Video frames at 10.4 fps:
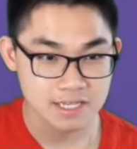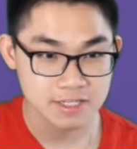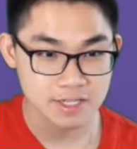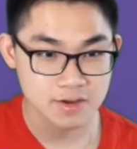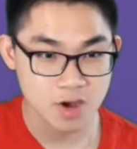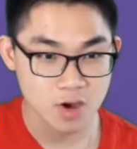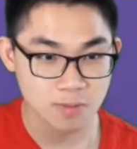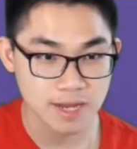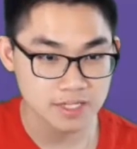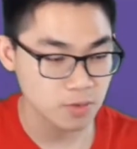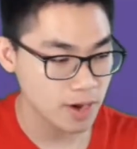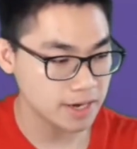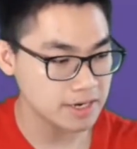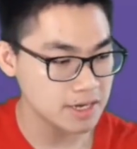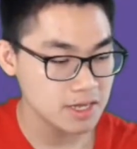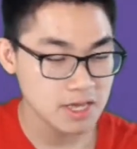0 plus
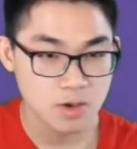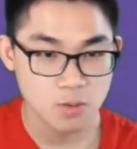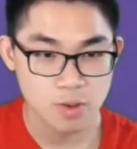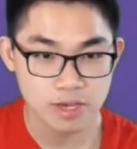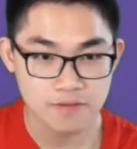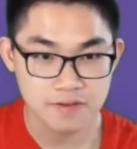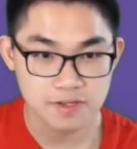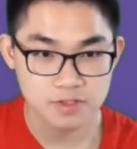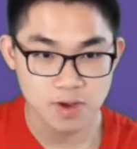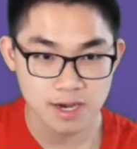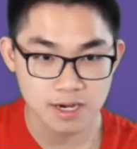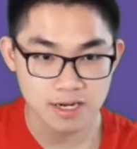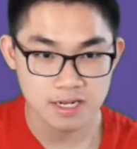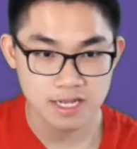1 will give us 1.